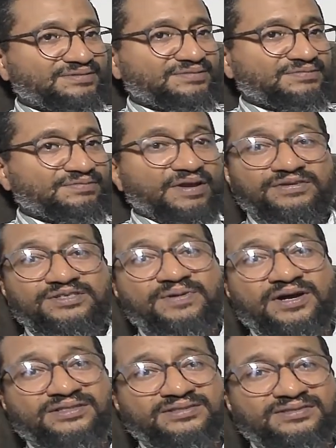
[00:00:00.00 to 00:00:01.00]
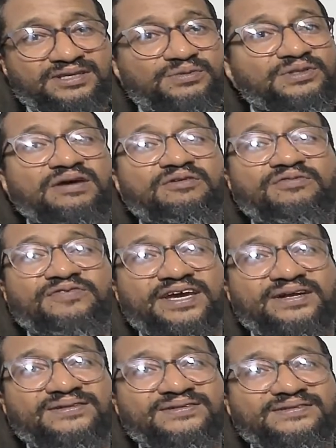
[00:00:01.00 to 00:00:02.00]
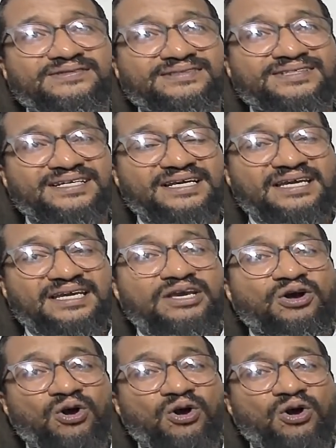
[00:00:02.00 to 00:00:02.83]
very smart. He will never fail. He